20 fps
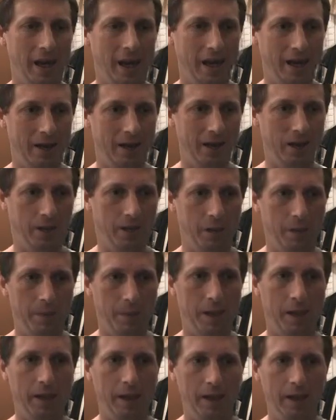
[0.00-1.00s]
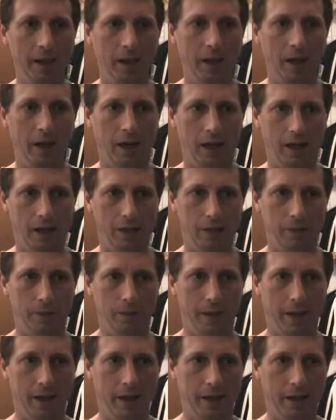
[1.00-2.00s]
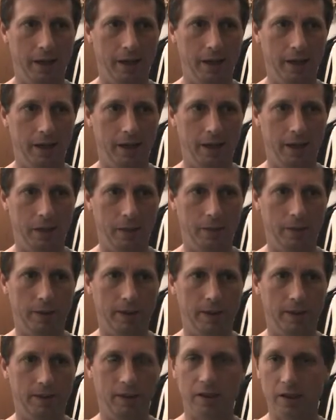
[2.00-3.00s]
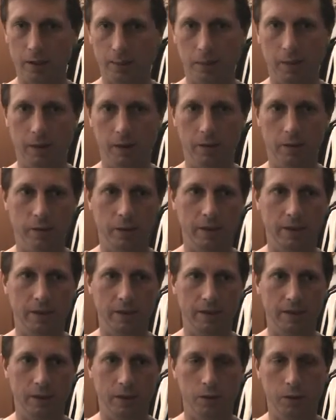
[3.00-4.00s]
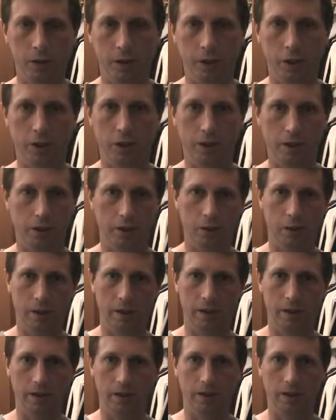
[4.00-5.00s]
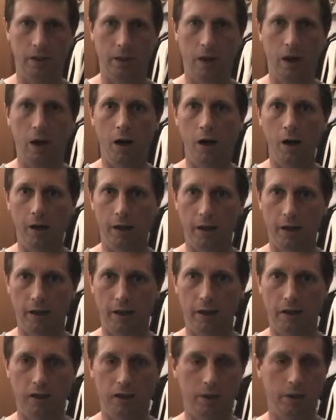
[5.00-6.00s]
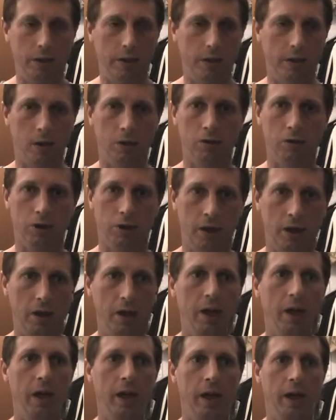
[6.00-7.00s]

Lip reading: And for many, Japan, with its discipline, with its traditions, with its art and history and culture,